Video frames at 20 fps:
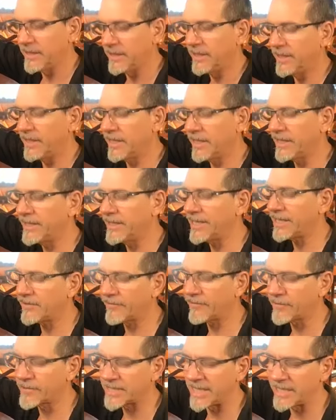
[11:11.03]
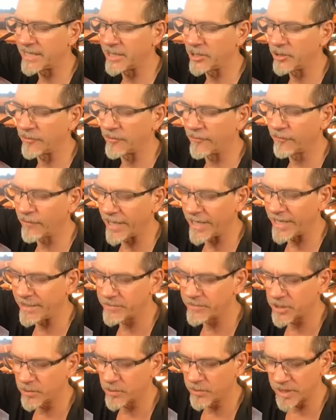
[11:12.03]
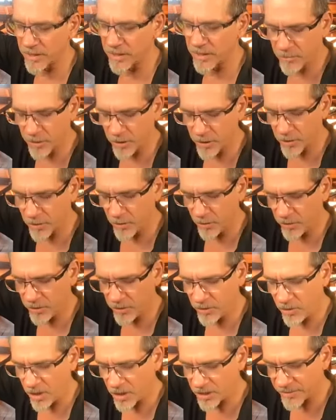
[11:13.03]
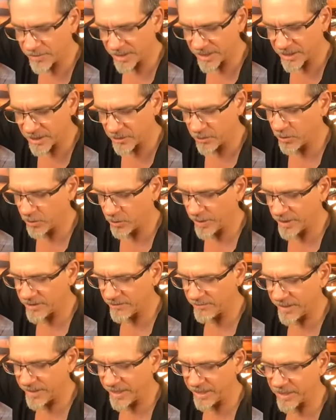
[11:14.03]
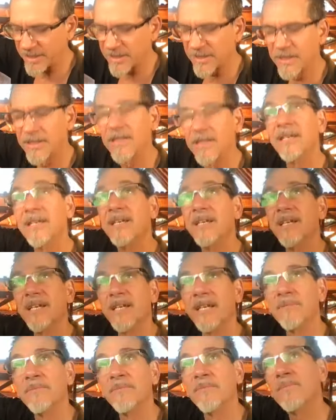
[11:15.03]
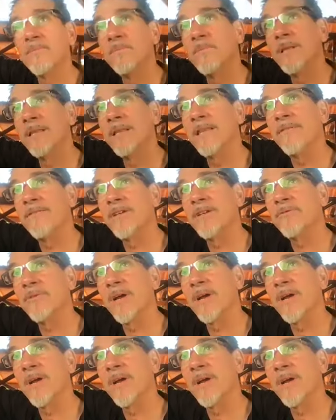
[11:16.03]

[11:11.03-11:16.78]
And thank you for sending your flame so we can burn old contracts and old ways of being. And beloved